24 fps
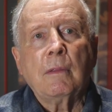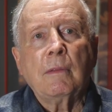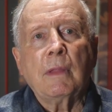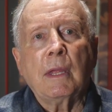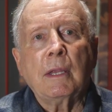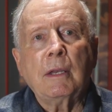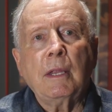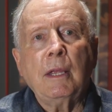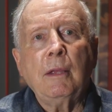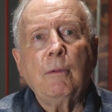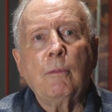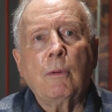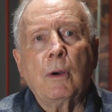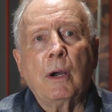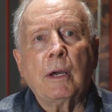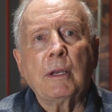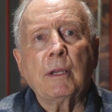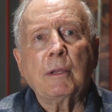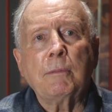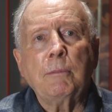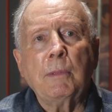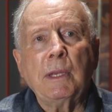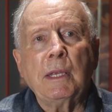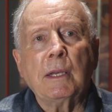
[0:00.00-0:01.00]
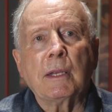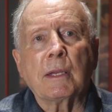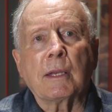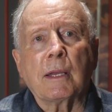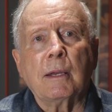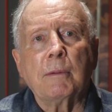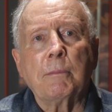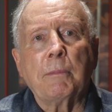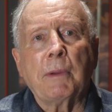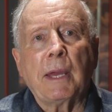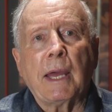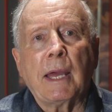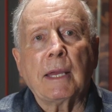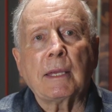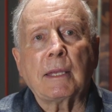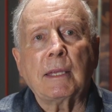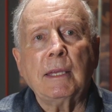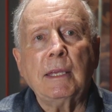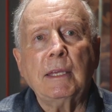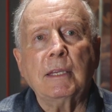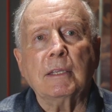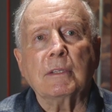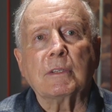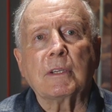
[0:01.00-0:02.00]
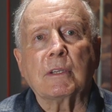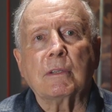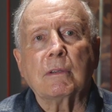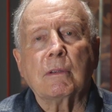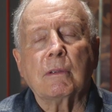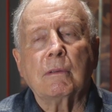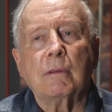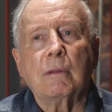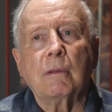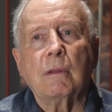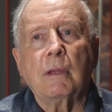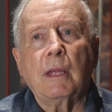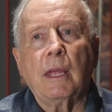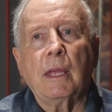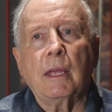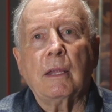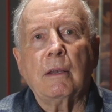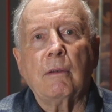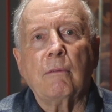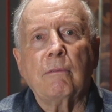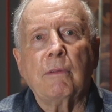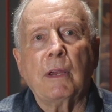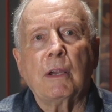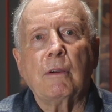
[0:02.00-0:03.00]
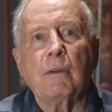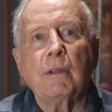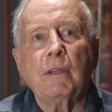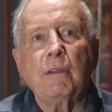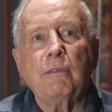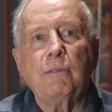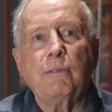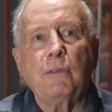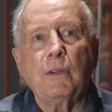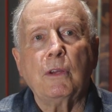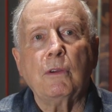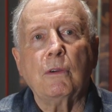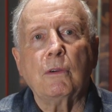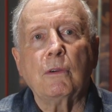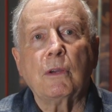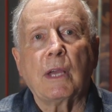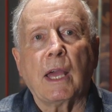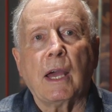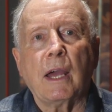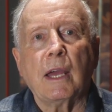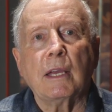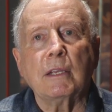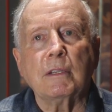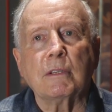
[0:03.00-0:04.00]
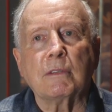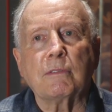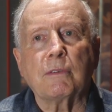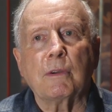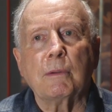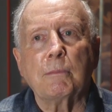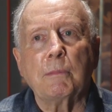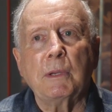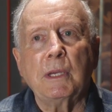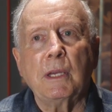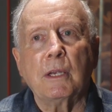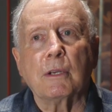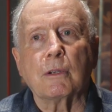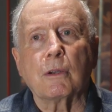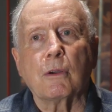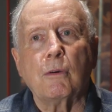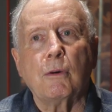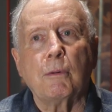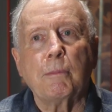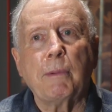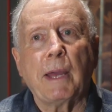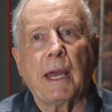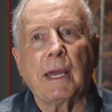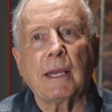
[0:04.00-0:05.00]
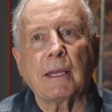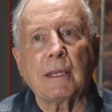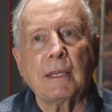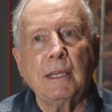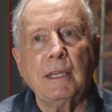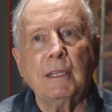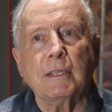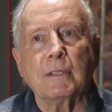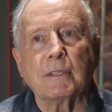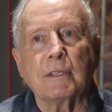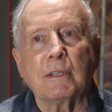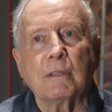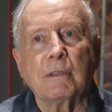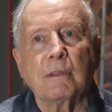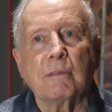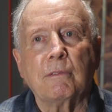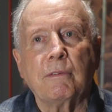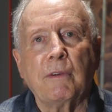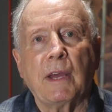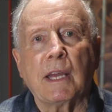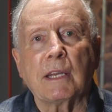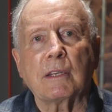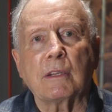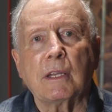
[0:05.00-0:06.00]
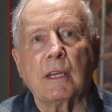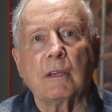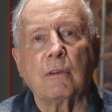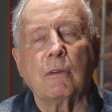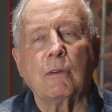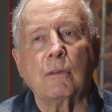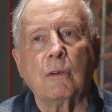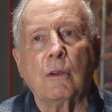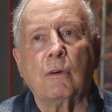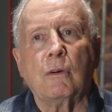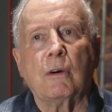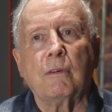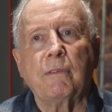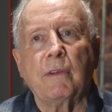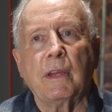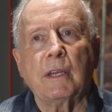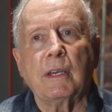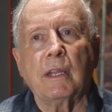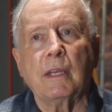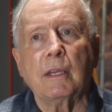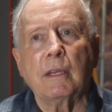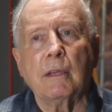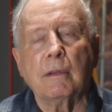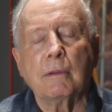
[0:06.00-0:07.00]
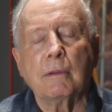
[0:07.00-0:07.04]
he wanted me to come back east. And very few guys from here go back east. In fact, I don't know of any.